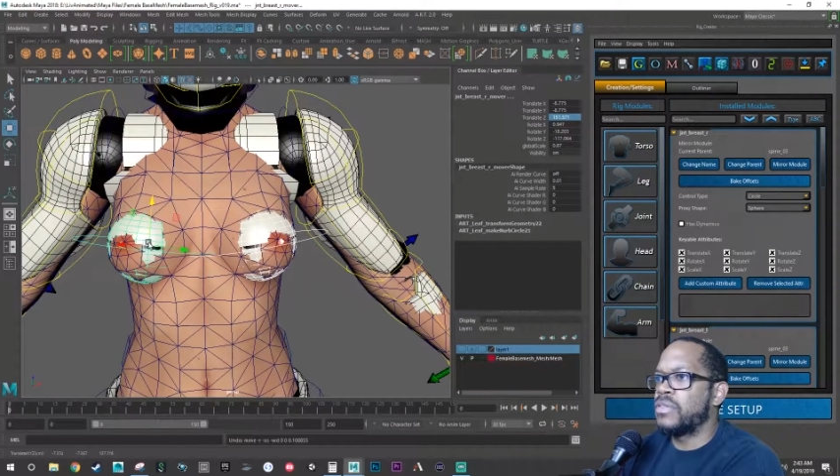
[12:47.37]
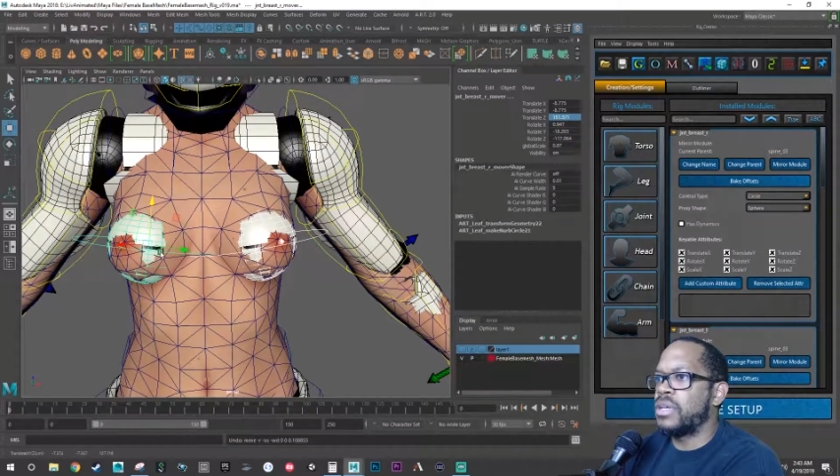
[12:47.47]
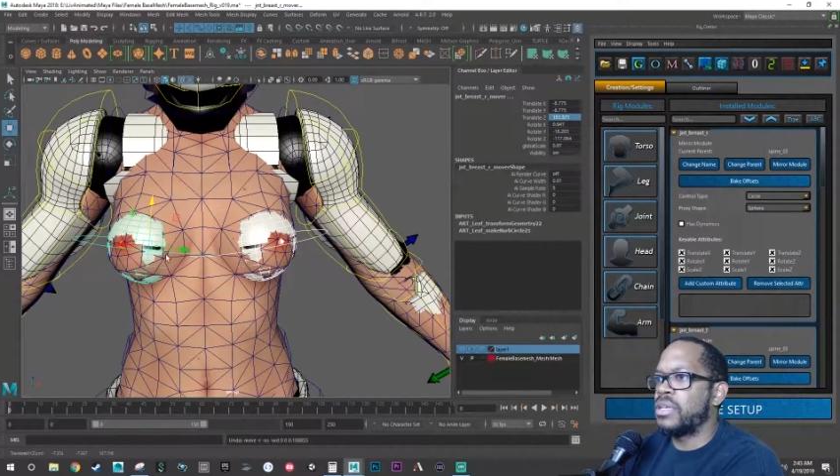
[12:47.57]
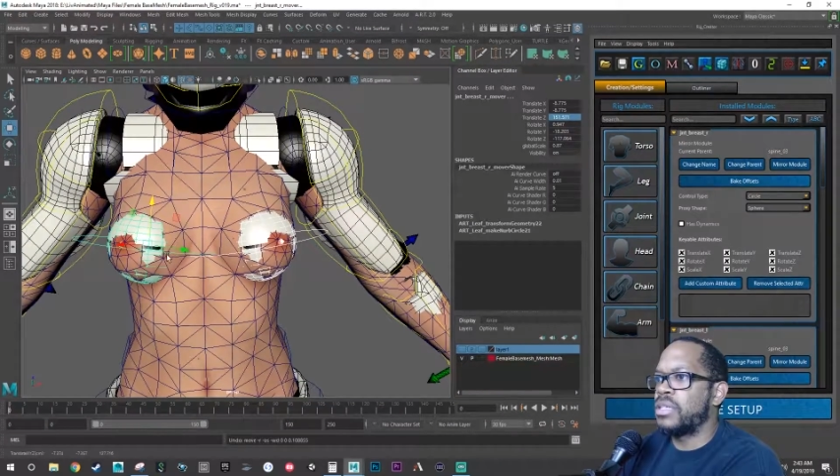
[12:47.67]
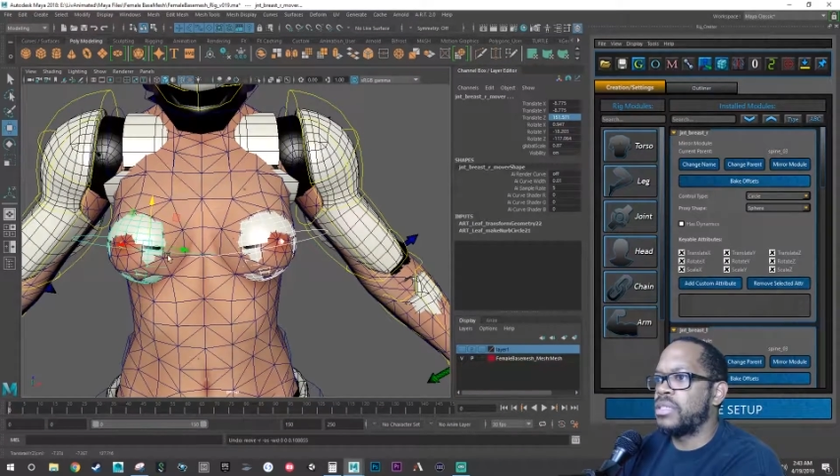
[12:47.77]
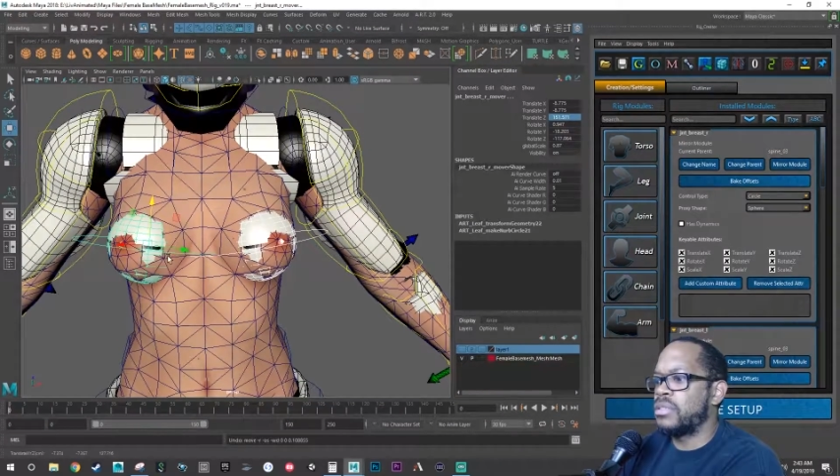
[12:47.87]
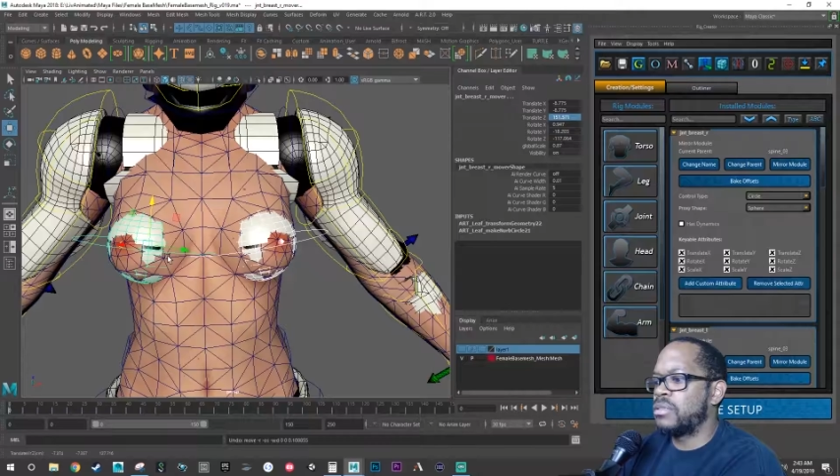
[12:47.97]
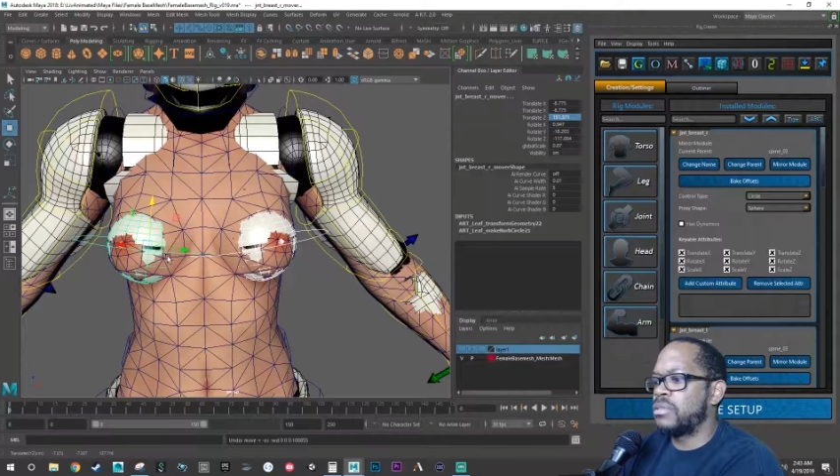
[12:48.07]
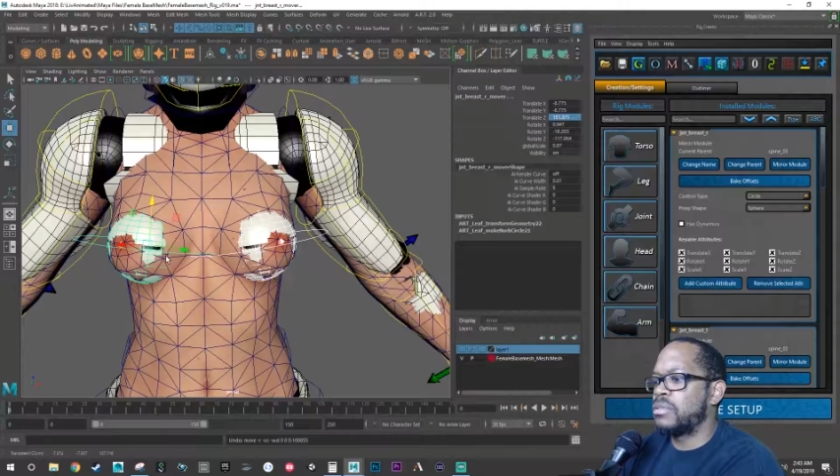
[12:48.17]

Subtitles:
fine.